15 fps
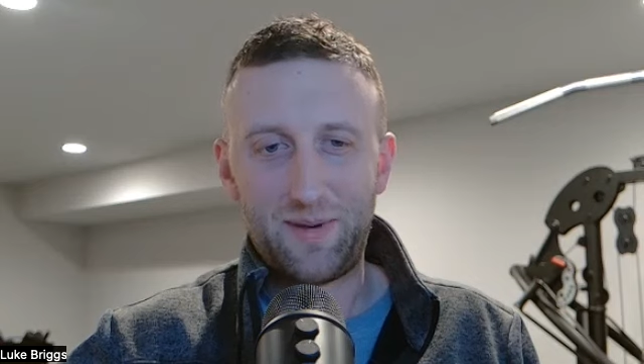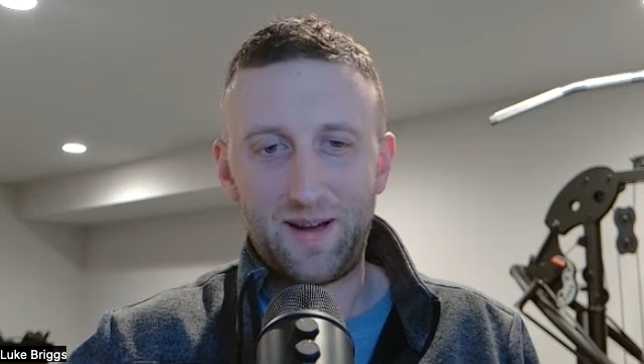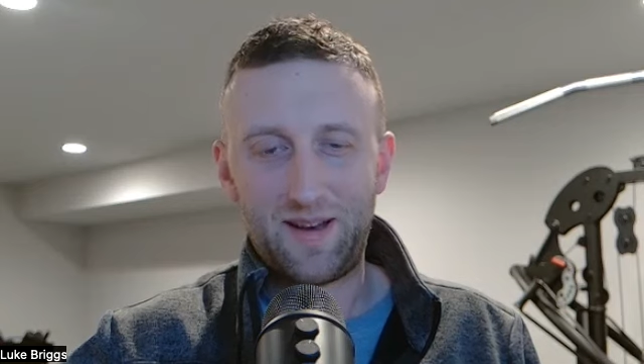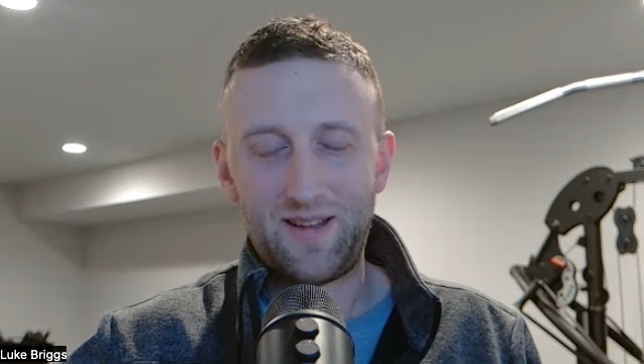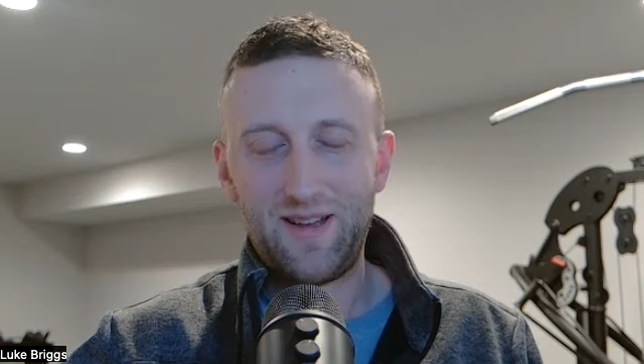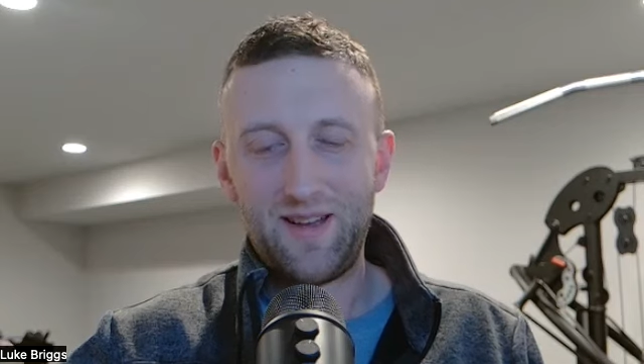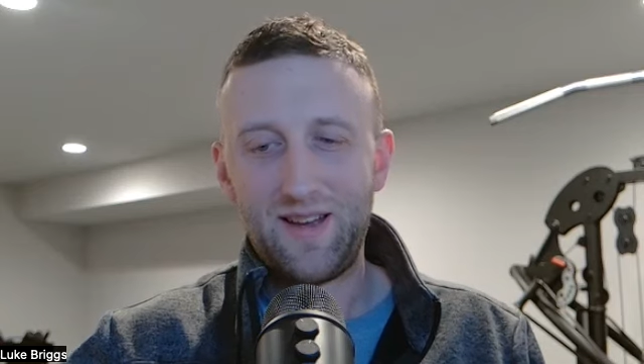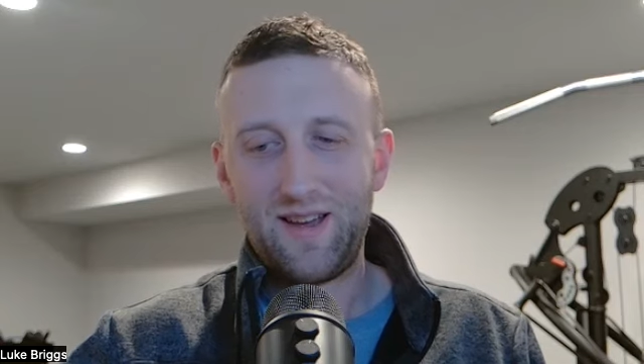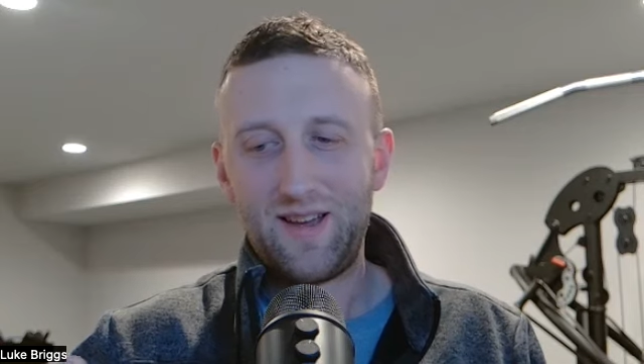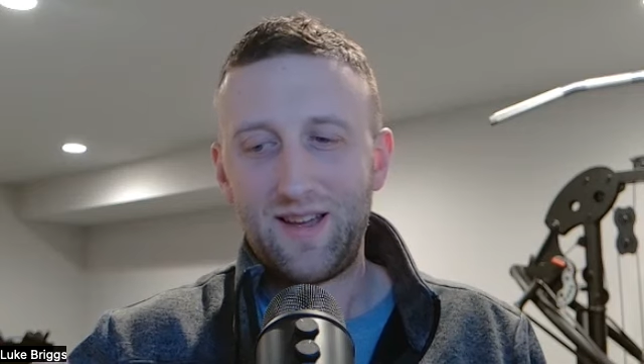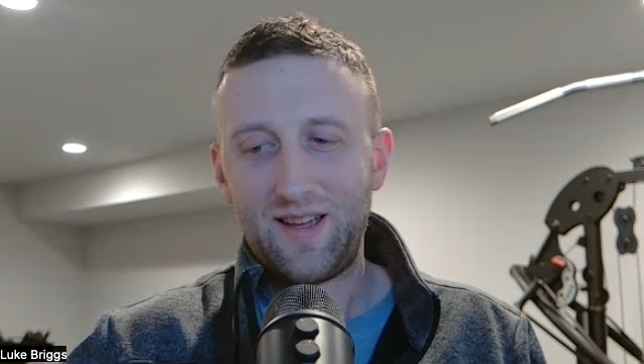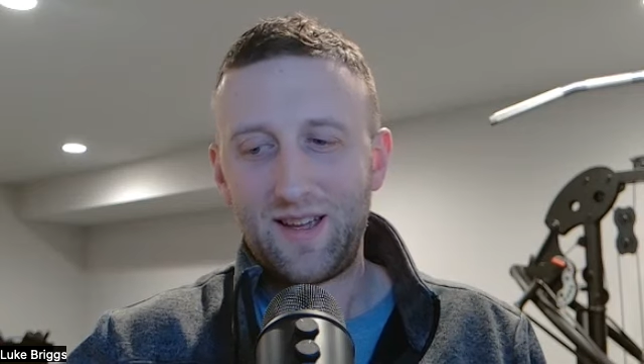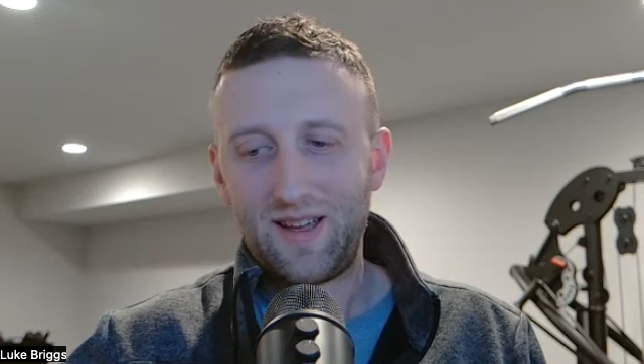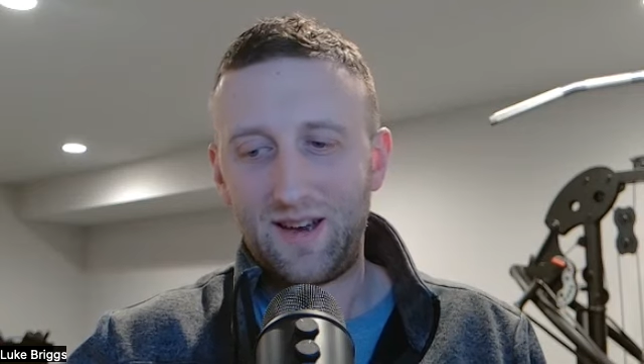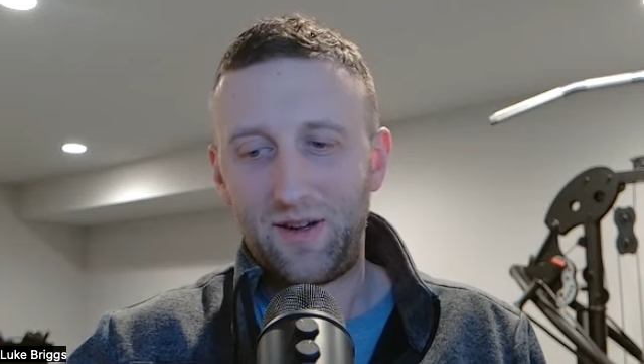But,
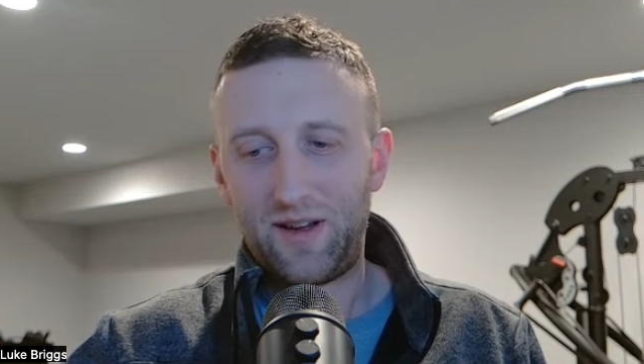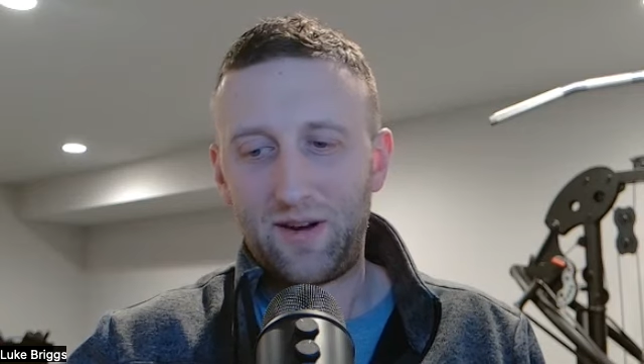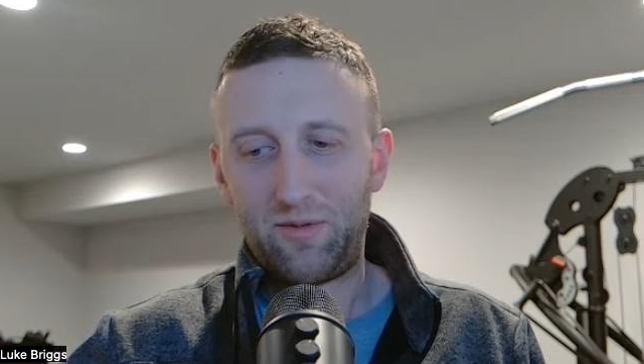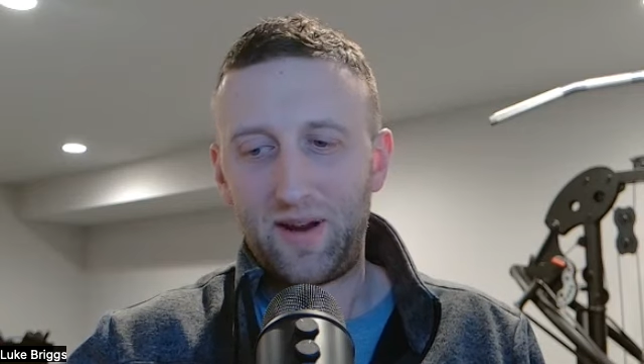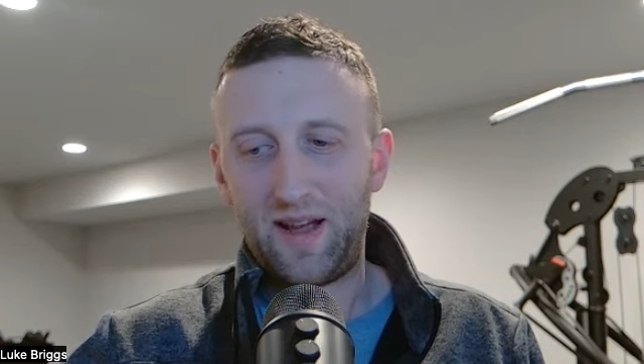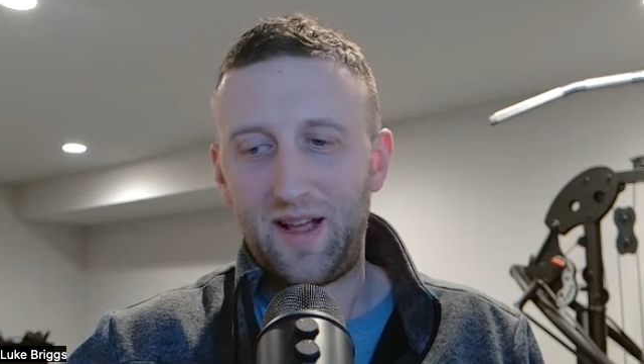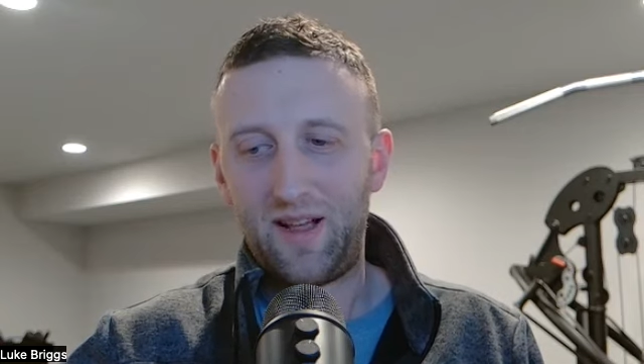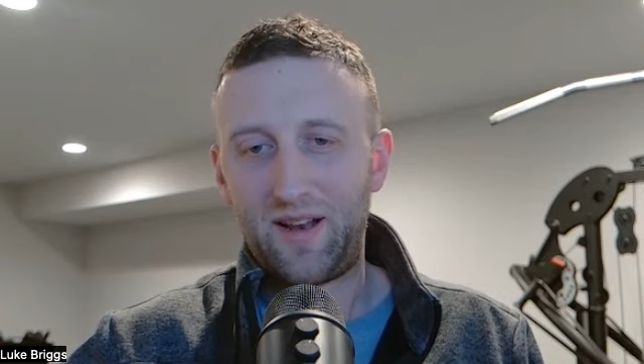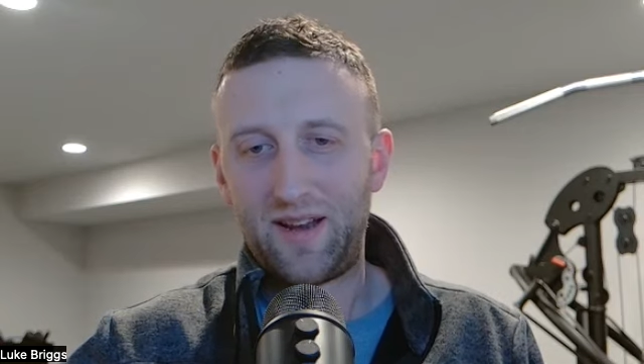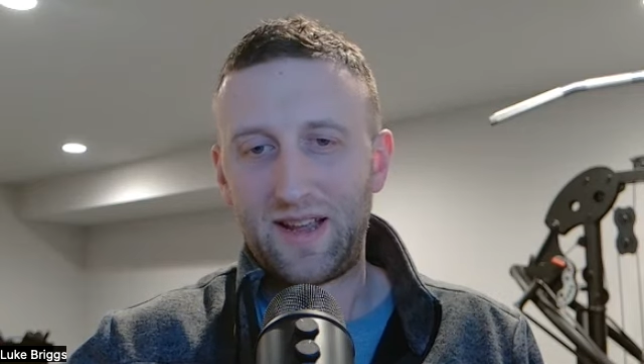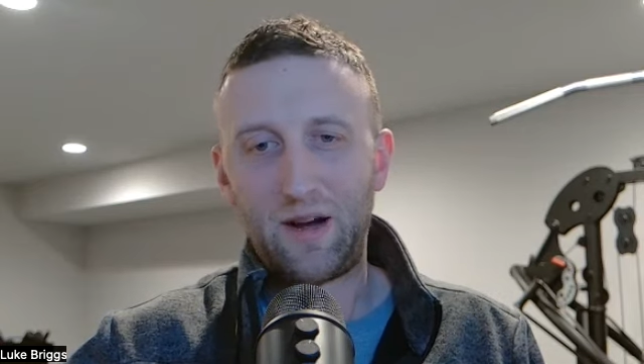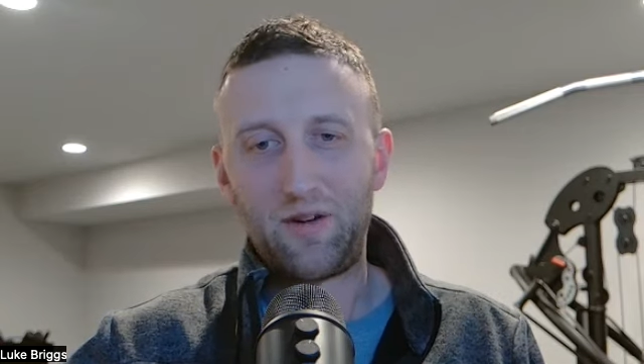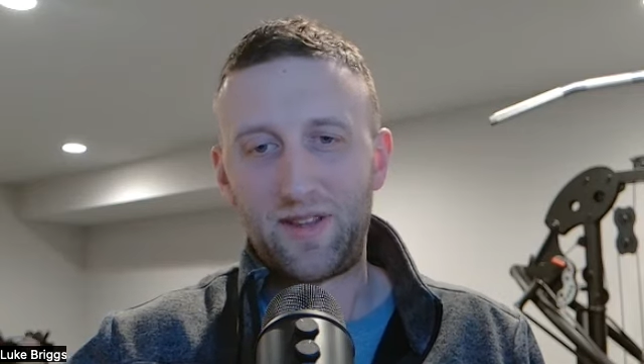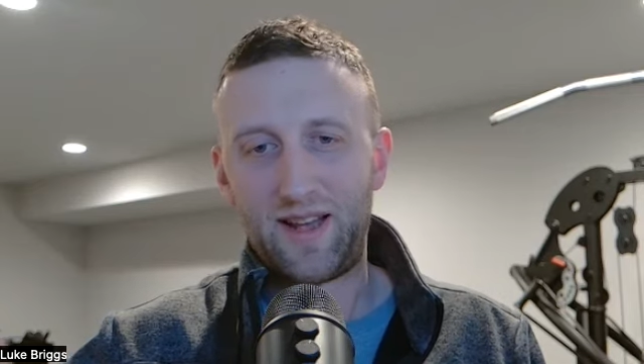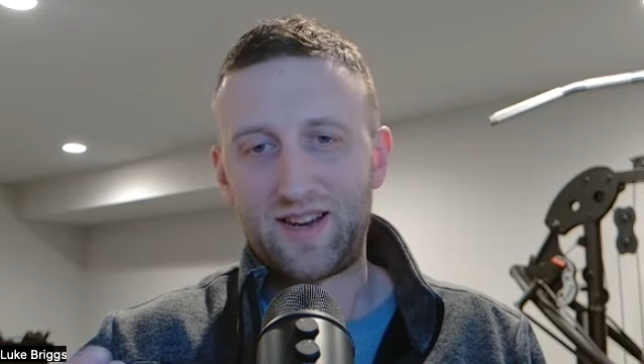you know, in reality,
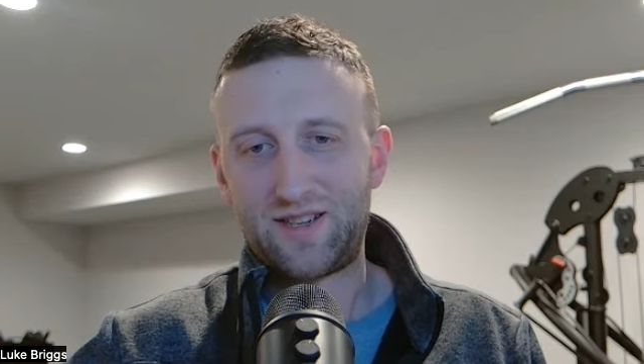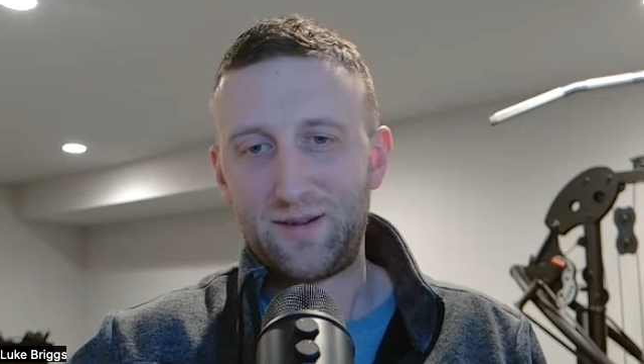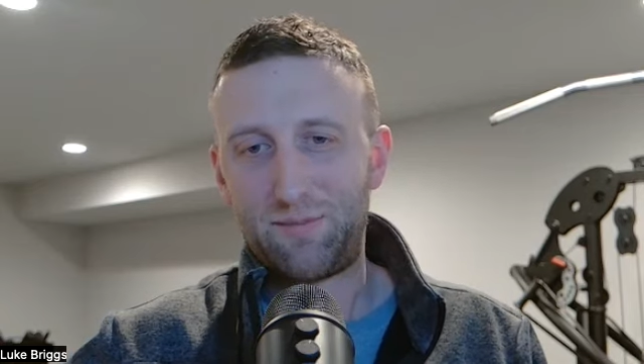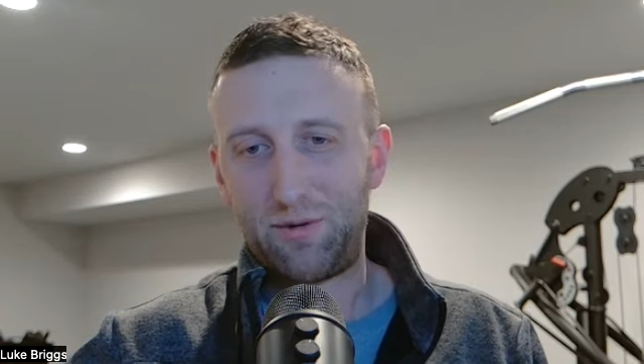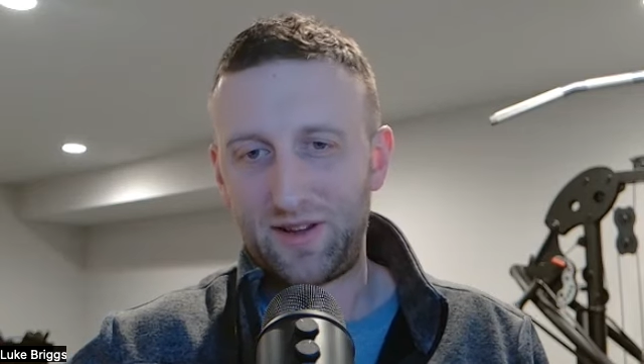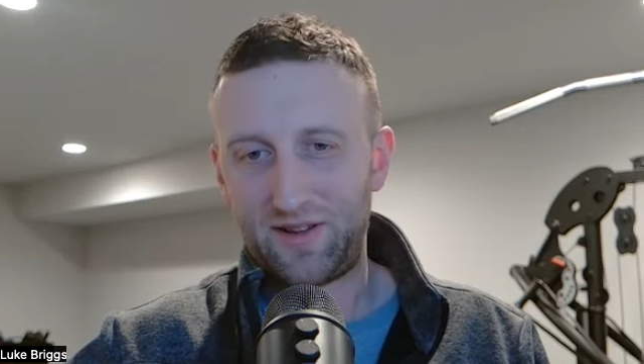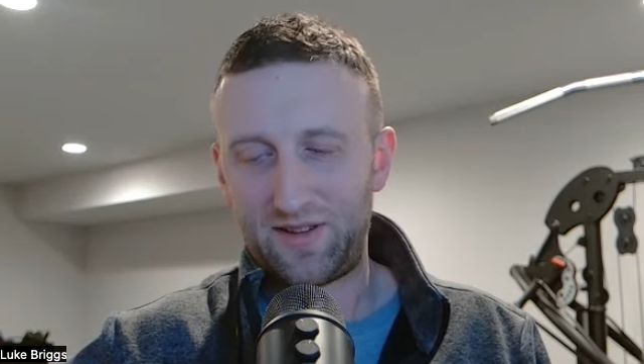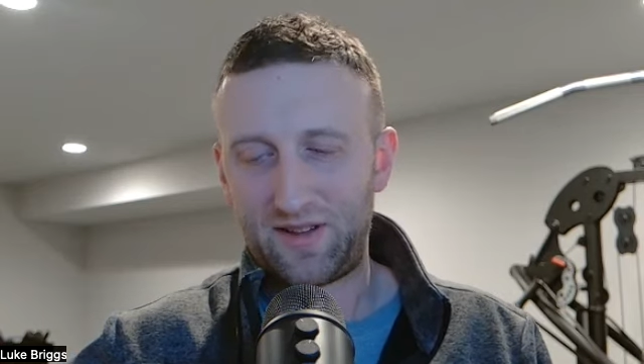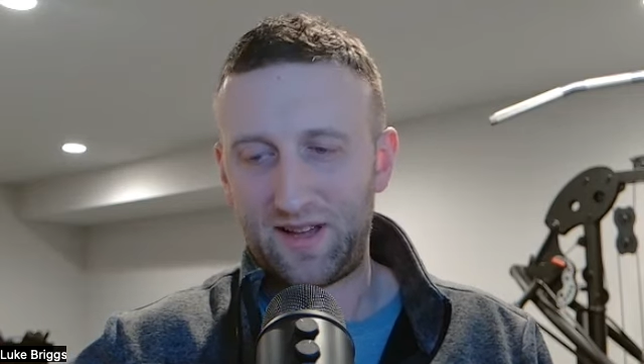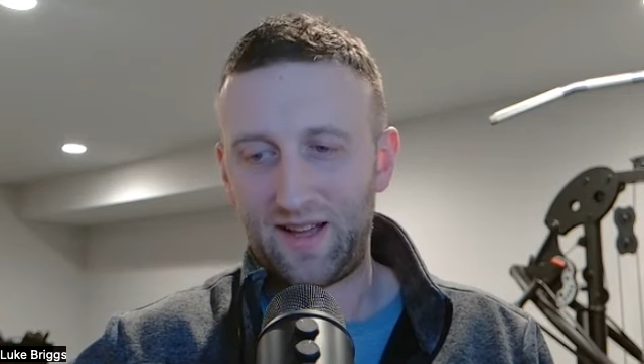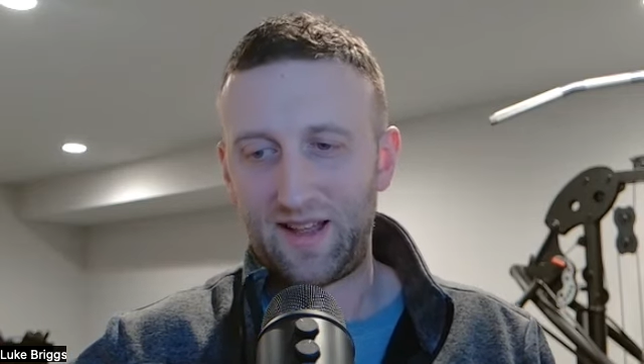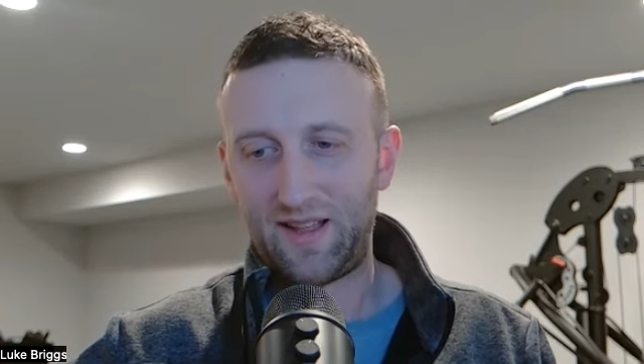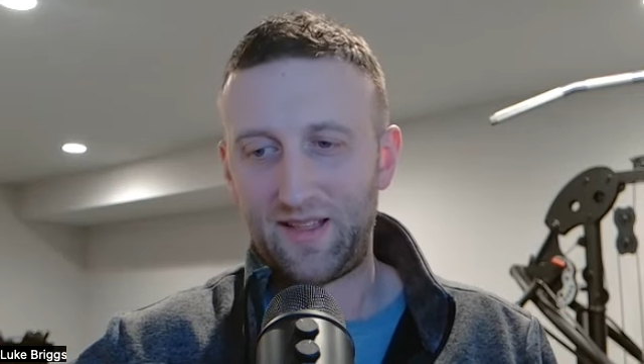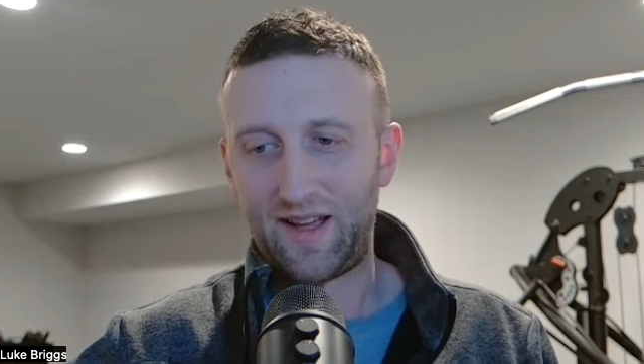I was actually pretty skinny.